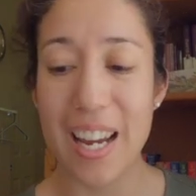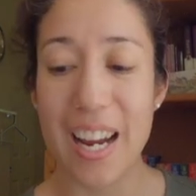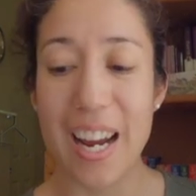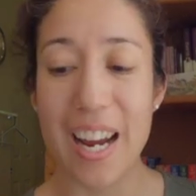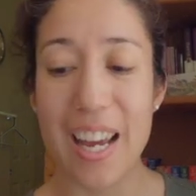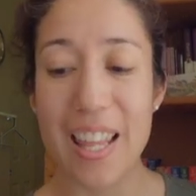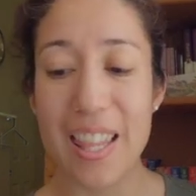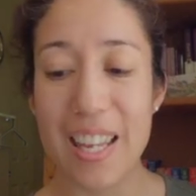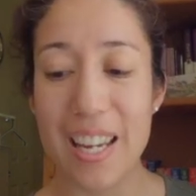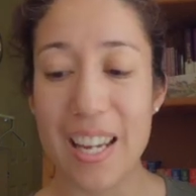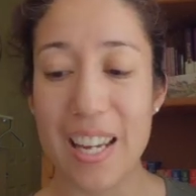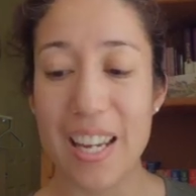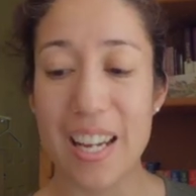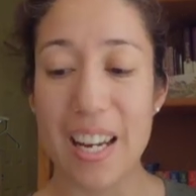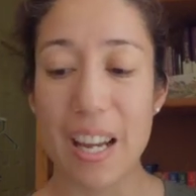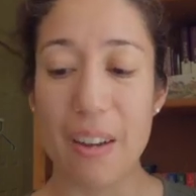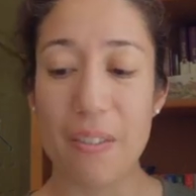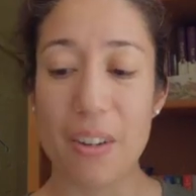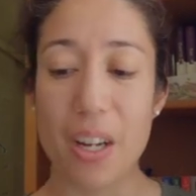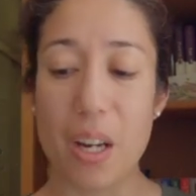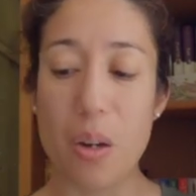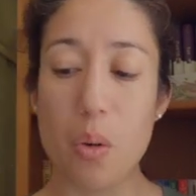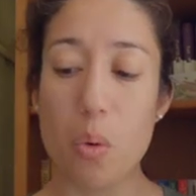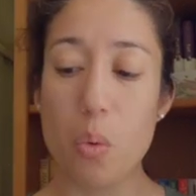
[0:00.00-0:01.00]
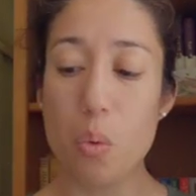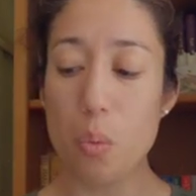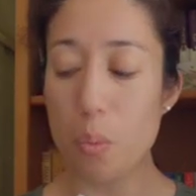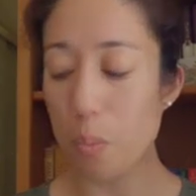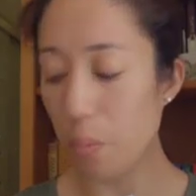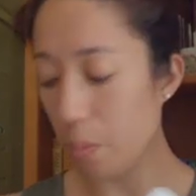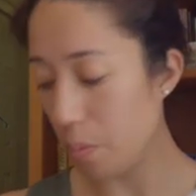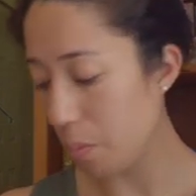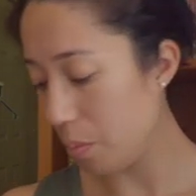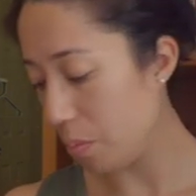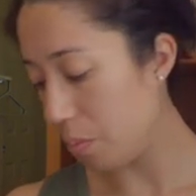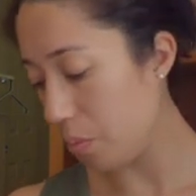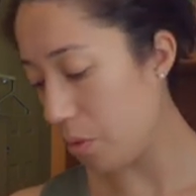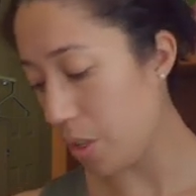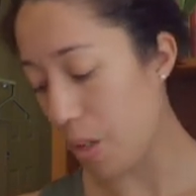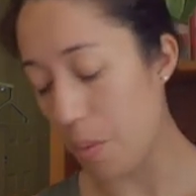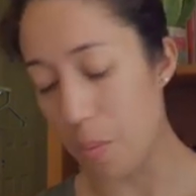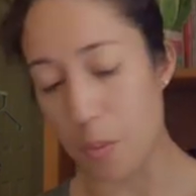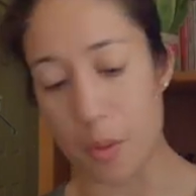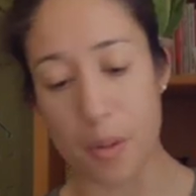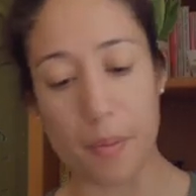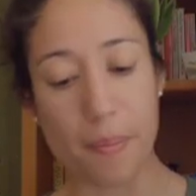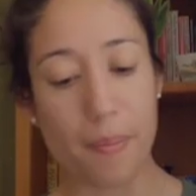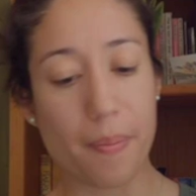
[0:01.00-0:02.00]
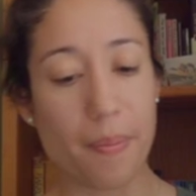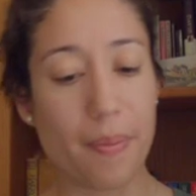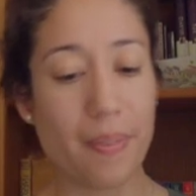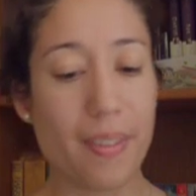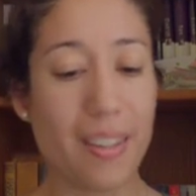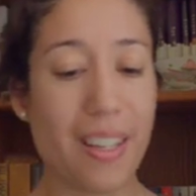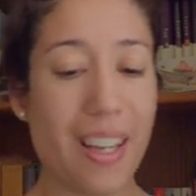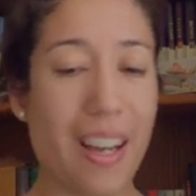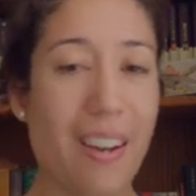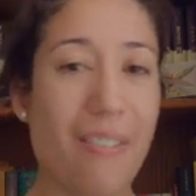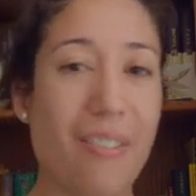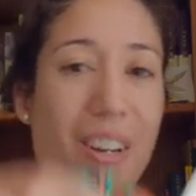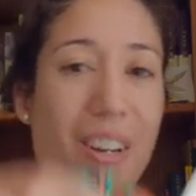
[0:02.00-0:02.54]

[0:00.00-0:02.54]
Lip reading: And then I've got, dropped one. I've